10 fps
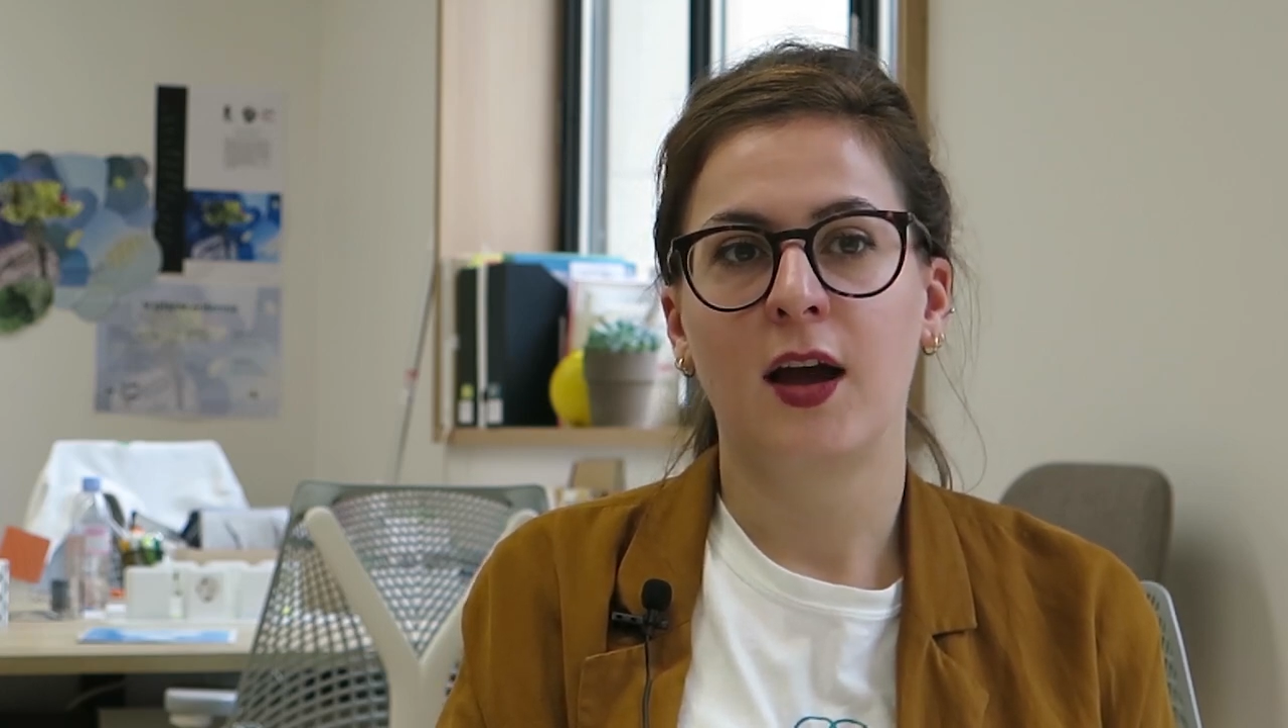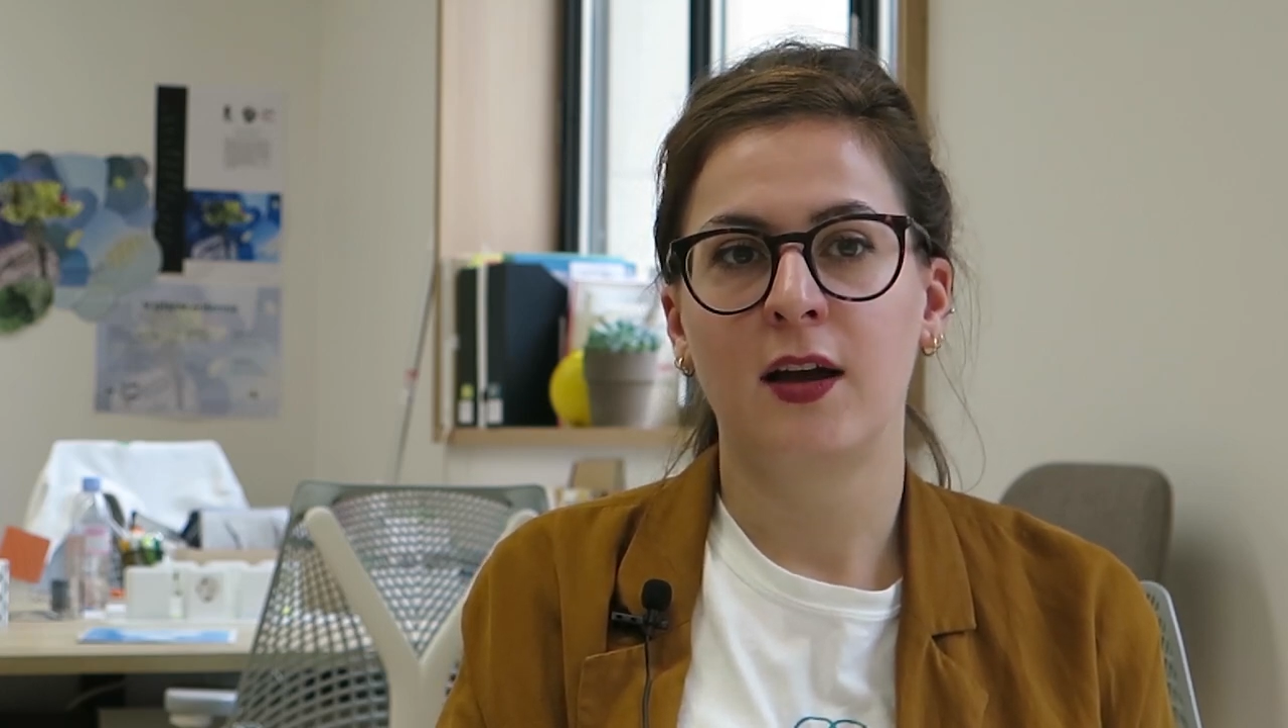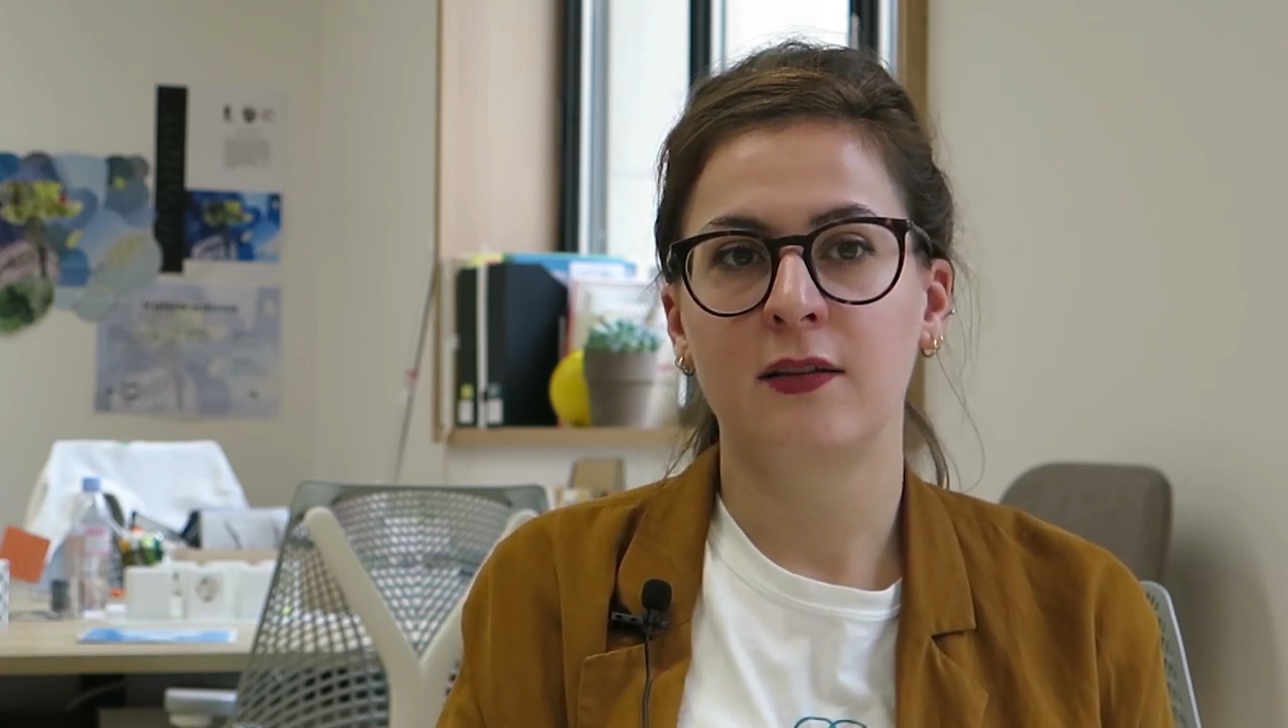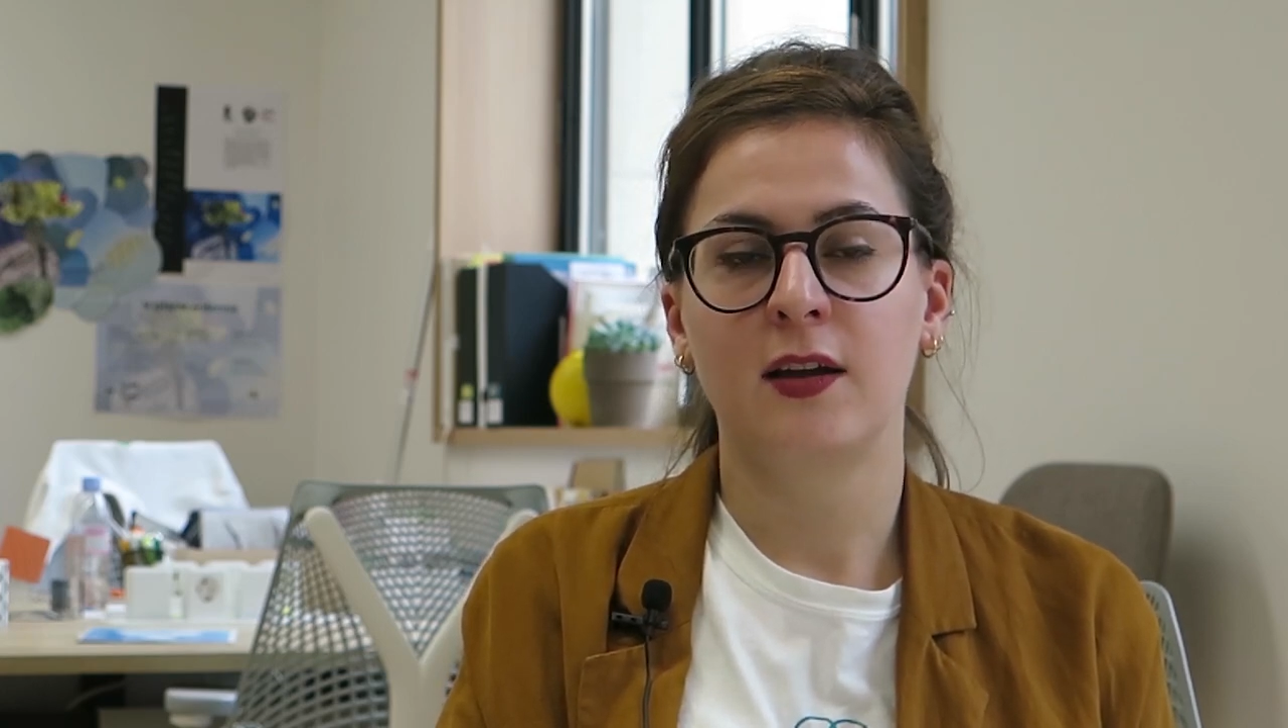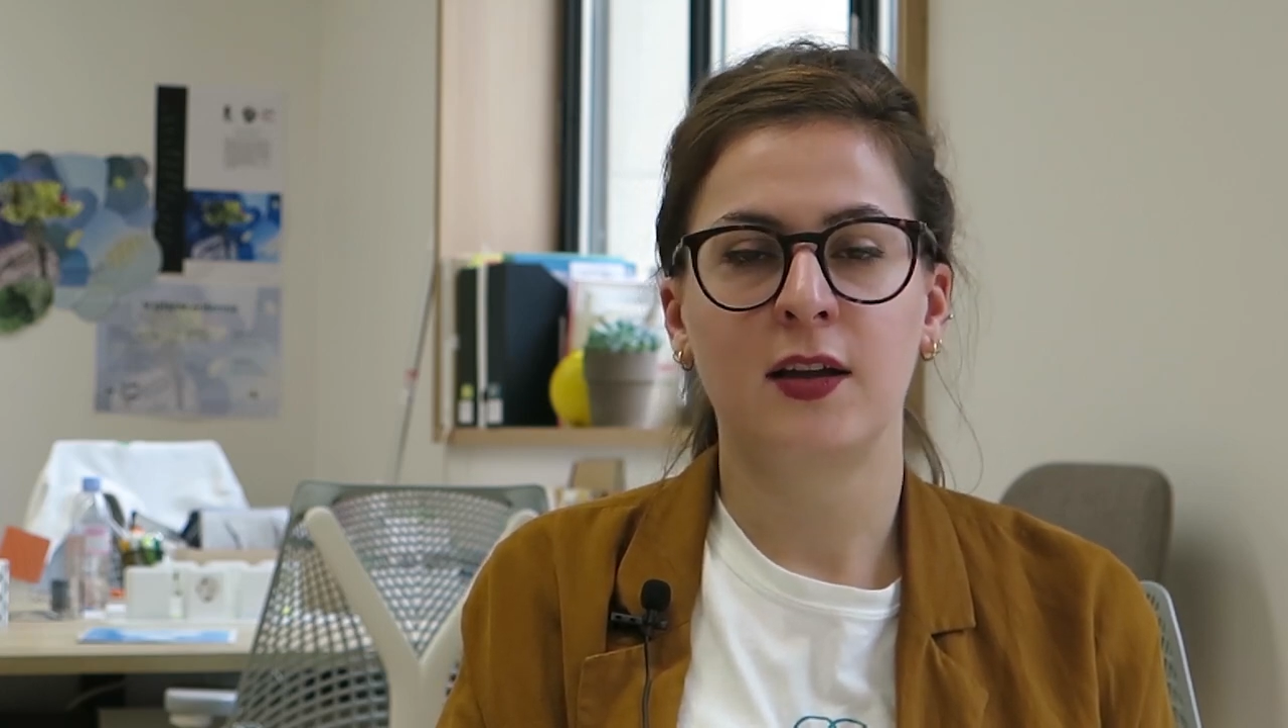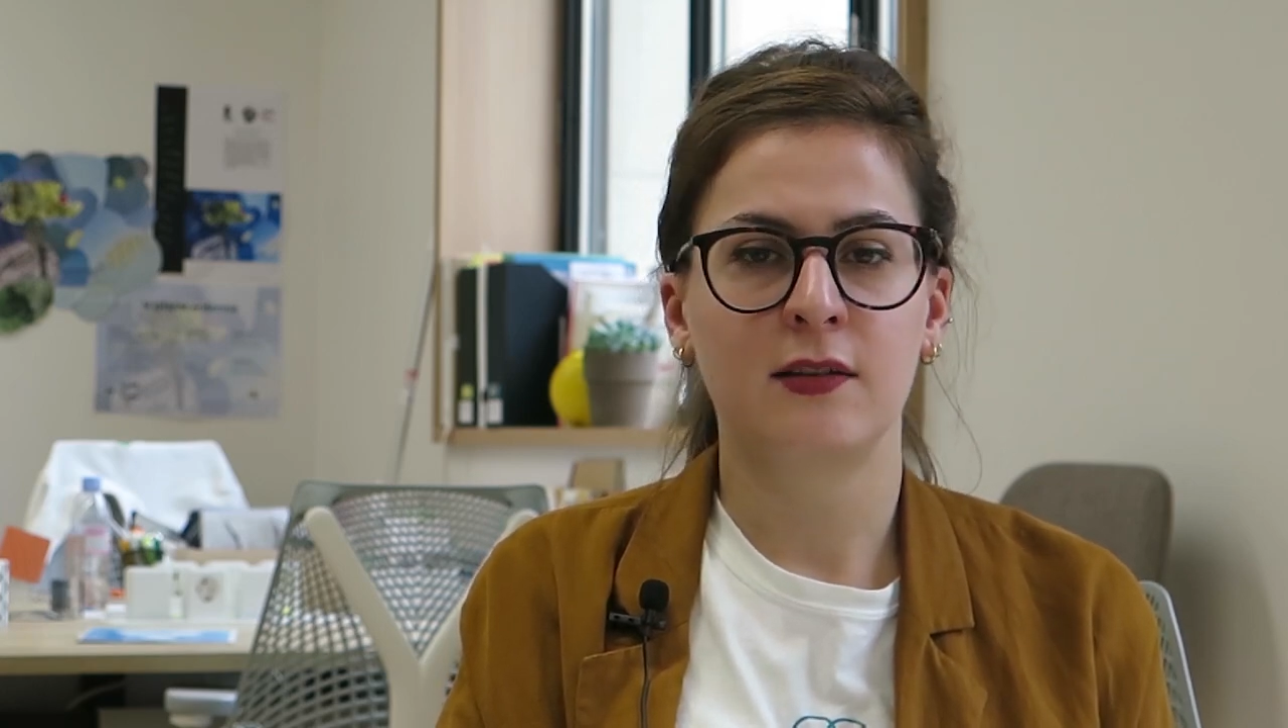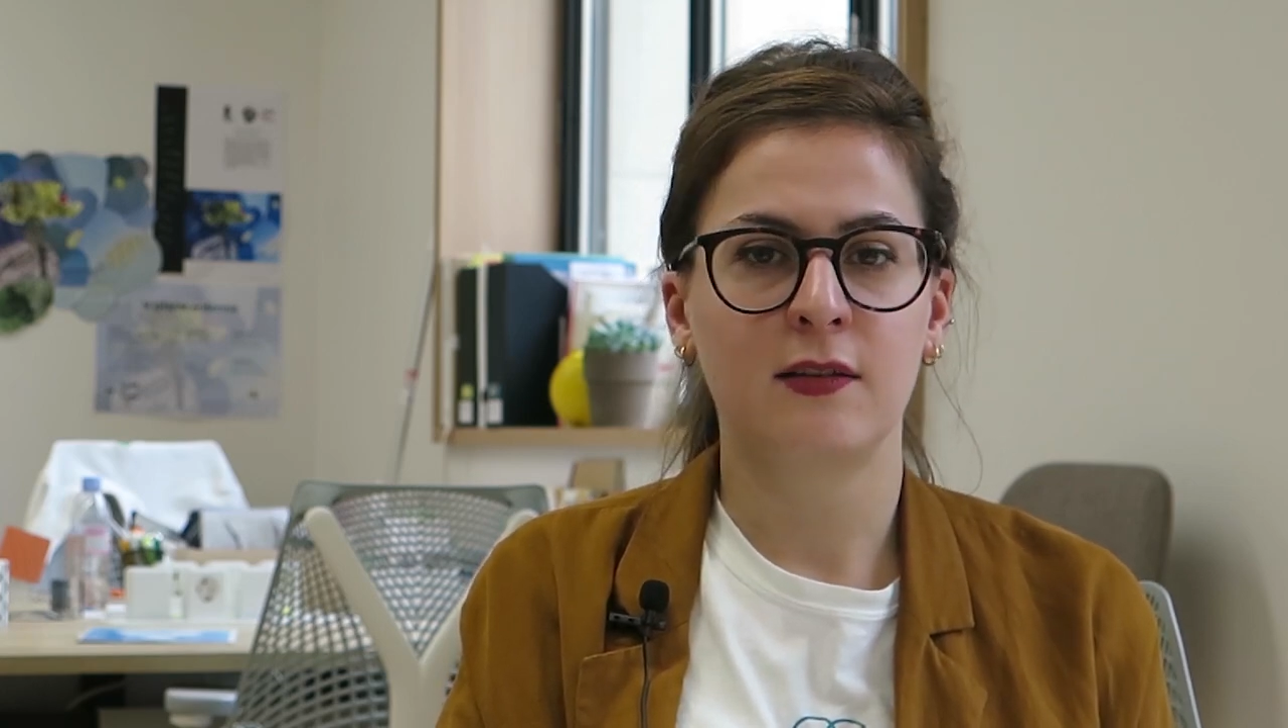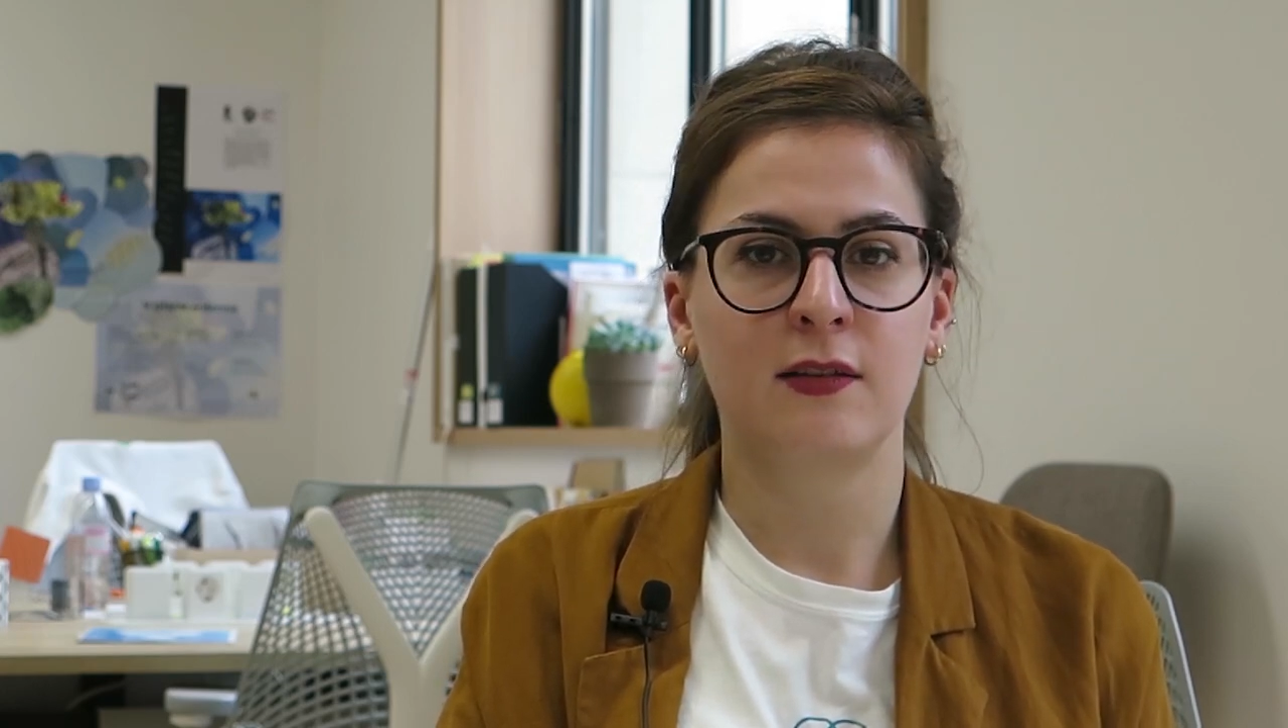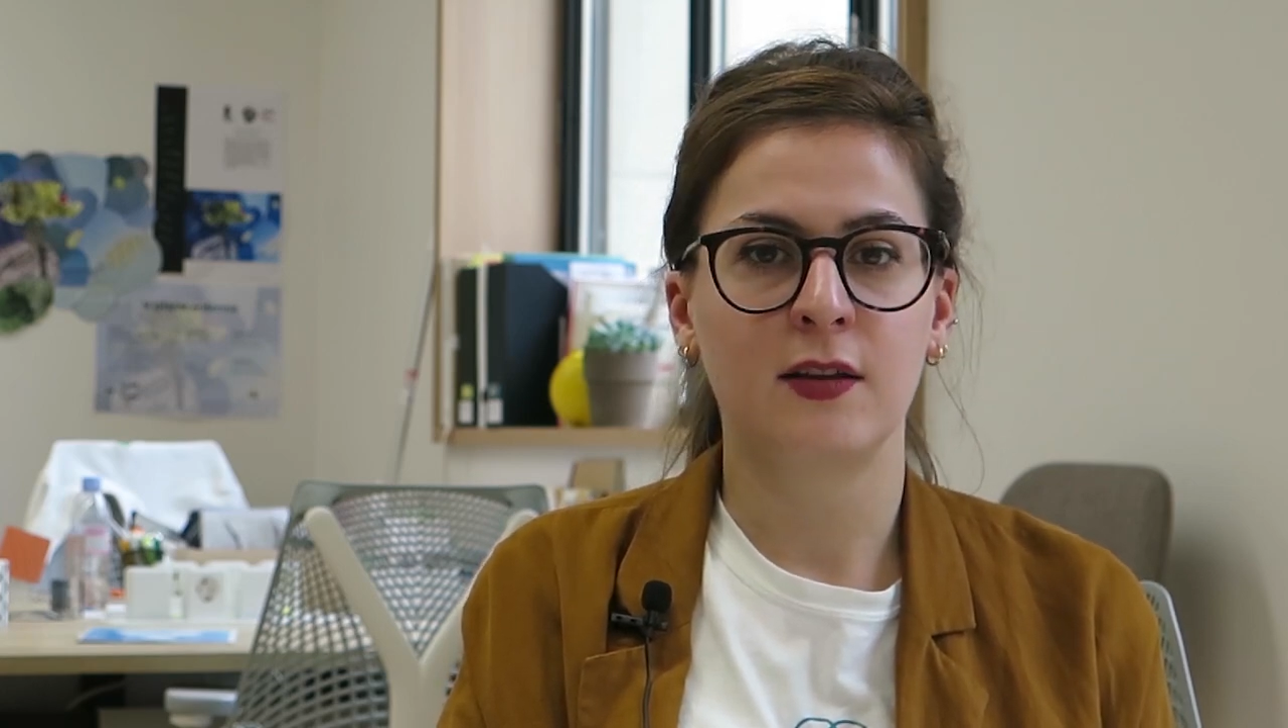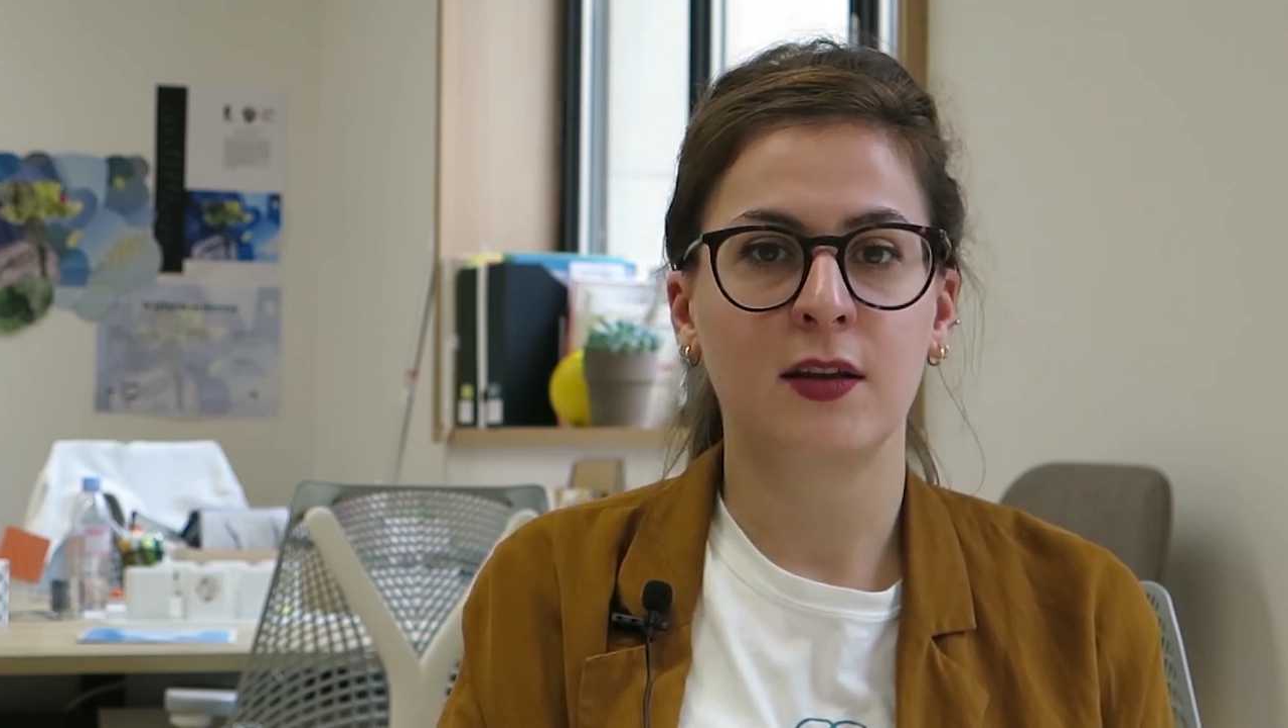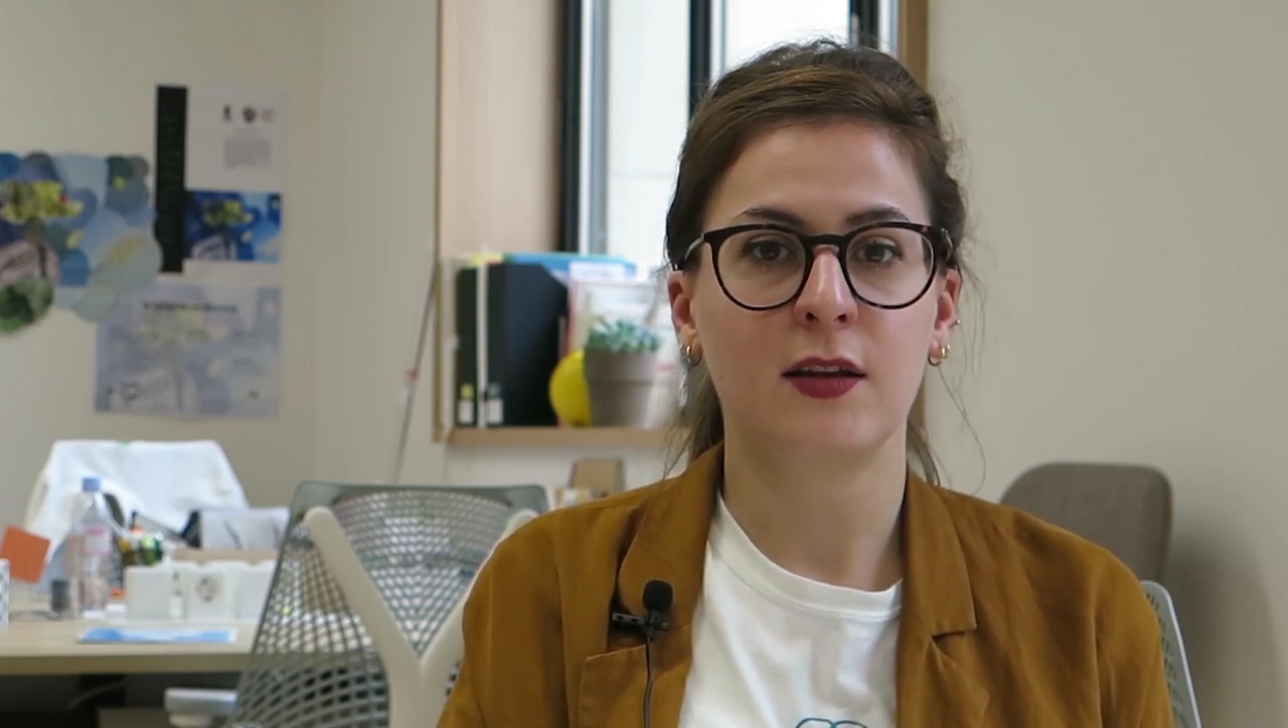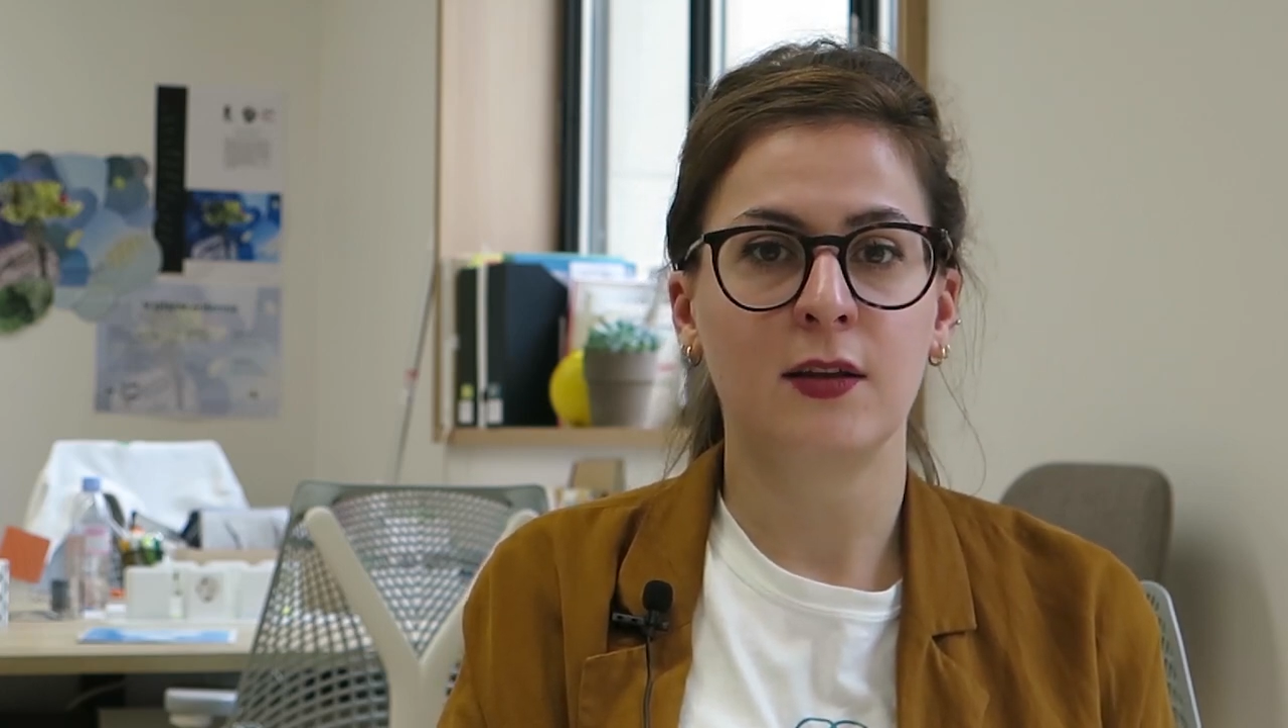at NC